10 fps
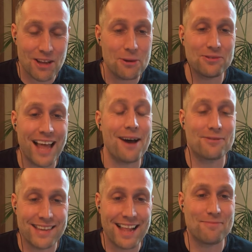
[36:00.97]
Don't now
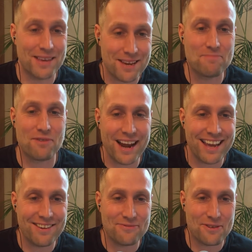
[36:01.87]
tell me you're
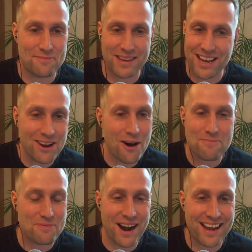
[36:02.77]
praying for me. You're
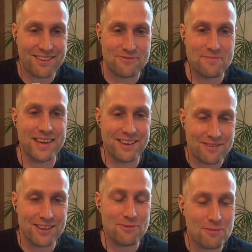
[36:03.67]
not praying for me.
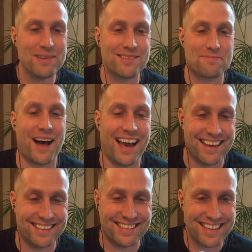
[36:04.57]
You, you want me to buy
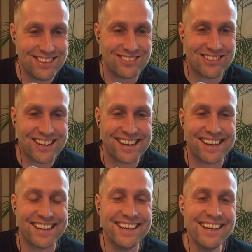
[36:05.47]
a t
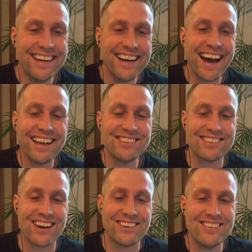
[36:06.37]
shirt. And
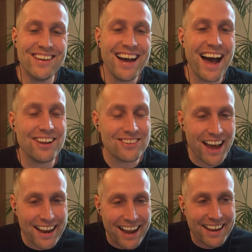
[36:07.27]
so, and,
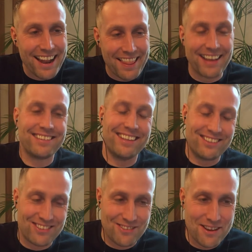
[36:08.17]
and, and that's an
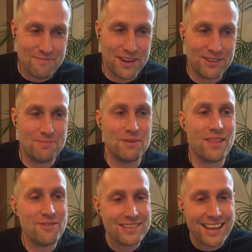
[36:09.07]
extreme version, but
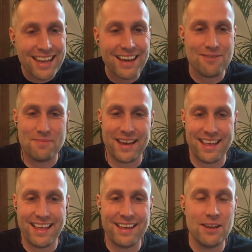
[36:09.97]
there is a little
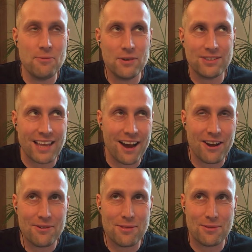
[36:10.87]
bit you start
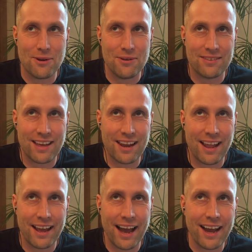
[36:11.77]
going through and it's kind of
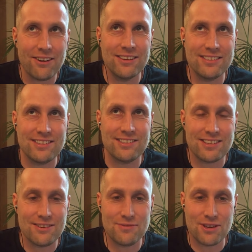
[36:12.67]
like, hang on, is this
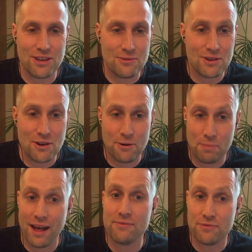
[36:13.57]
serving you and your
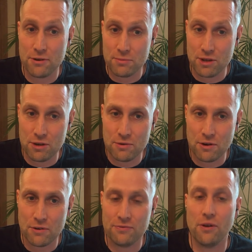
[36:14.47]
platform and you and
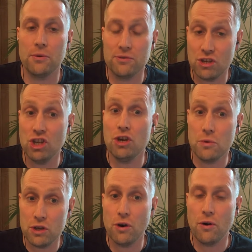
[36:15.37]
your followers and
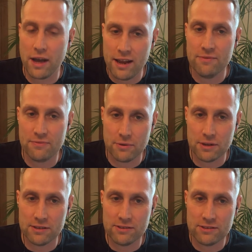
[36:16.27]
you and your
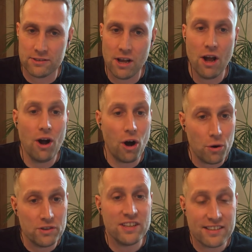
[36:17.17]
influence?
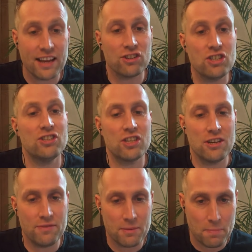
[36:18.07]
Or is this actually
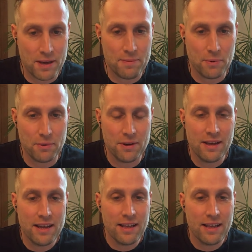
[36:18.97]
serving people?